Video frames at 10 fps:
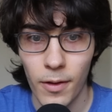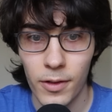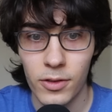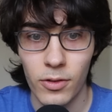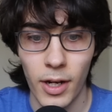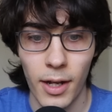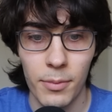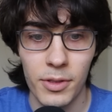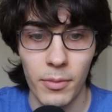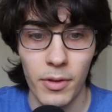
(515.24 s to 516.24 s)
Let's
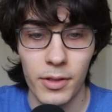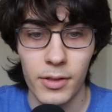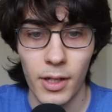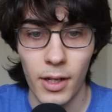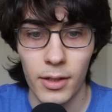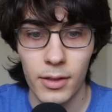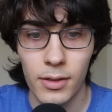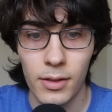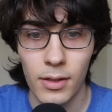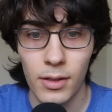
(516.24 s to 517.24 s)
grab some of this
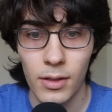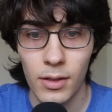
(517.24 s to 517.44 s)
text.